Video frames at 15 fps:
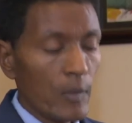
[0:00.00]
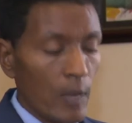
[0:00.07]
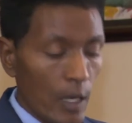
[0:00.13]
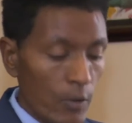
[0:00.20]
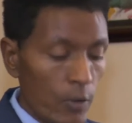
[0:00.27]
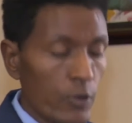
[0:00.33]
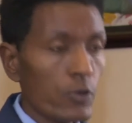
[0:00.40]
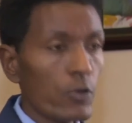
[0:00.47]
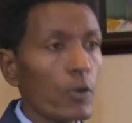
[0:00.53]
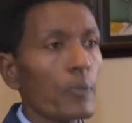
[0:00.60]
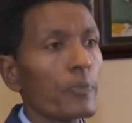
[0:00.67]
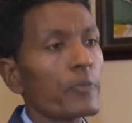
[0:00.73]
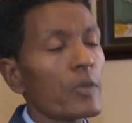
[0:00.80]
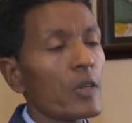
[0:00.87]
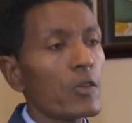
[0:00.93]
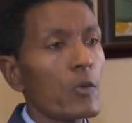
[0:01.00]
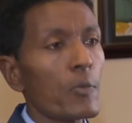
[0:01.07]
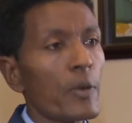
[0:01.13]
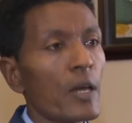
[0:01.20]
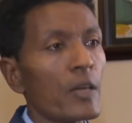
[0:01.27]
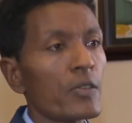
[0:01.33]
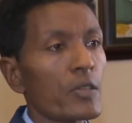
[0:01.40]
And also,
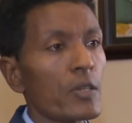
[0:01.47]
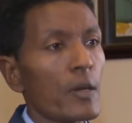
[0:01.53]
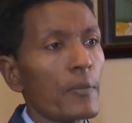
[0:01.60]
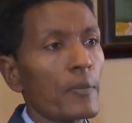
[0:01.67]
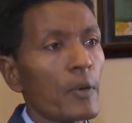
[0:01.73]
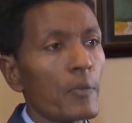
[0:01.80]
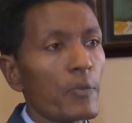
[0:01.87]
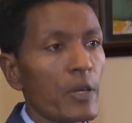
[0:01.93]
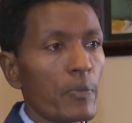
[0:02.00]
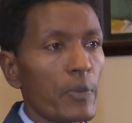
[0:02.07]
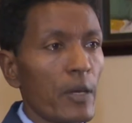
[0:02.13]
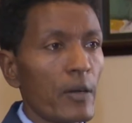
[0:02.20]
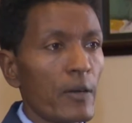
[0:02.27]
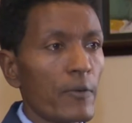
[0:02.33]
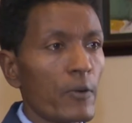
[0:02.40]
Ethiopia is preparing